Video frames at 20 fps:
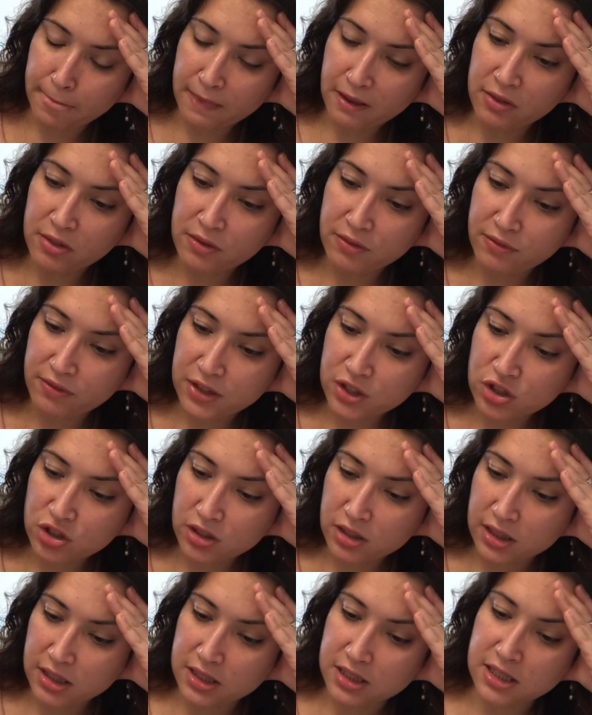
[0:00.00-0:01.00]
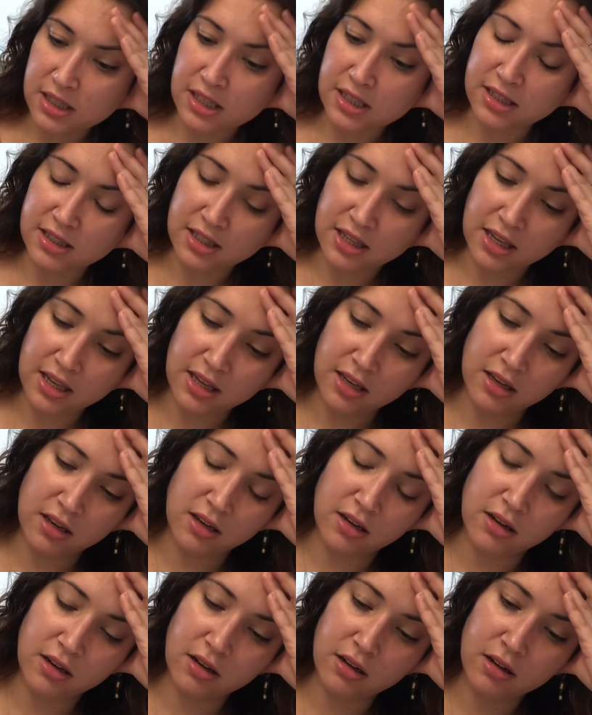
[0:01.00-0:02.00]
the vigilance is
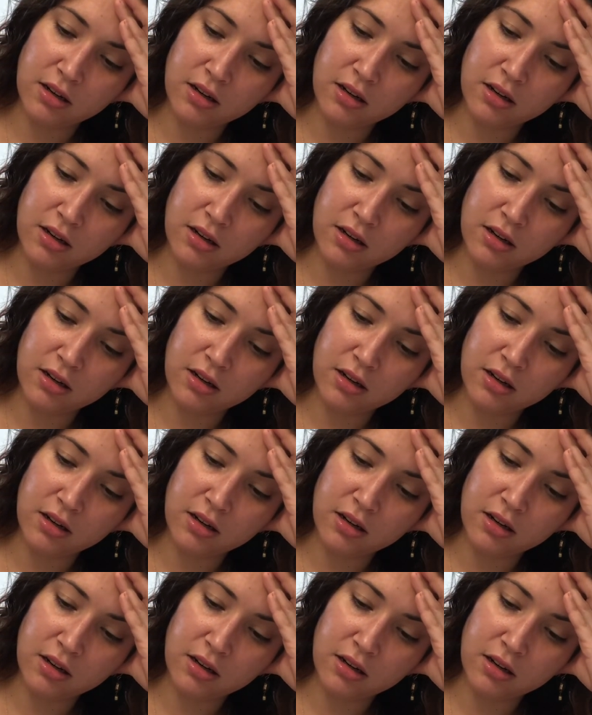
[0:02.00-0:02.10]
in